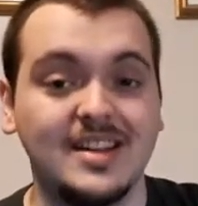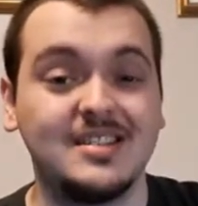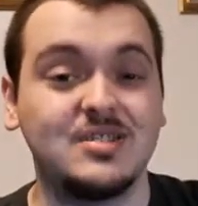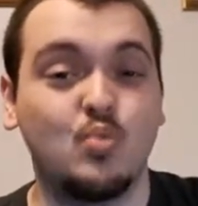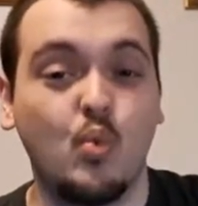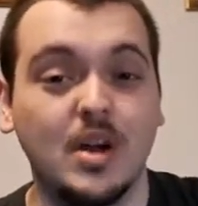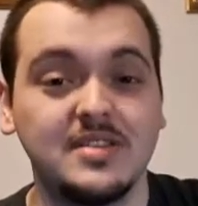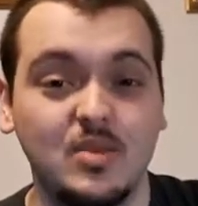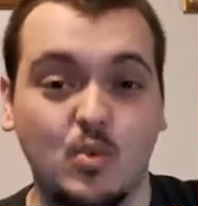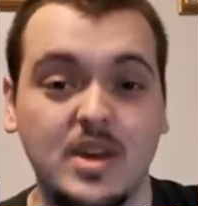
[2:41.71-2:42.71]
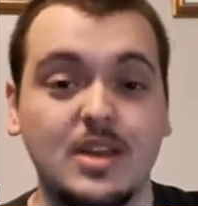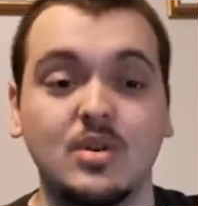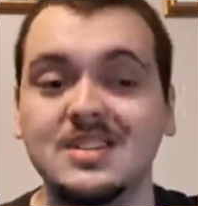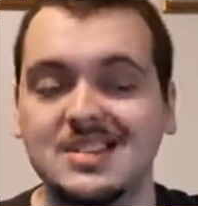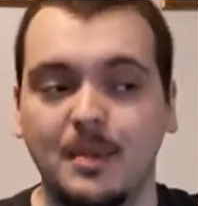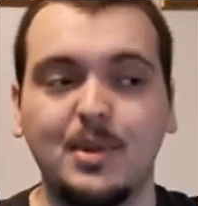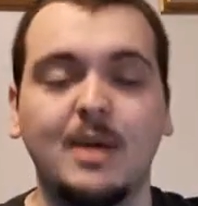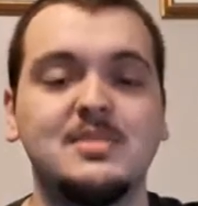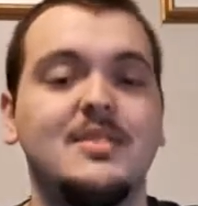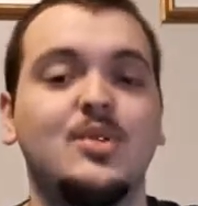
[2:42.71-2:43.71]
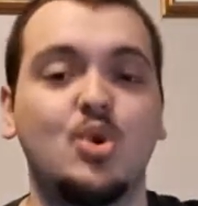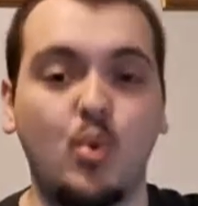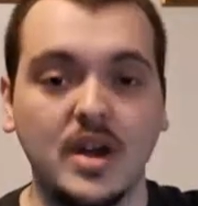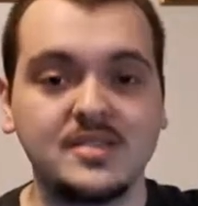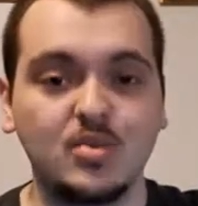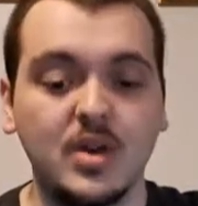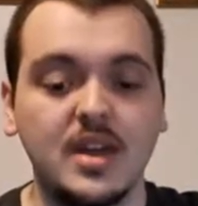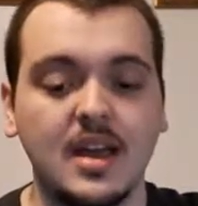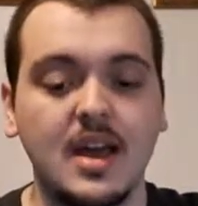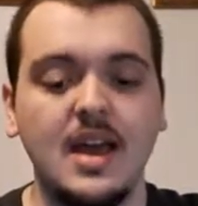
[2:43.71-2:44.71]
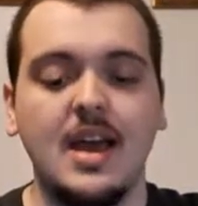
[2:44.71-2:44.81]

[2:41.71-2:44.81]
it is once a week or sometimes even twice a week,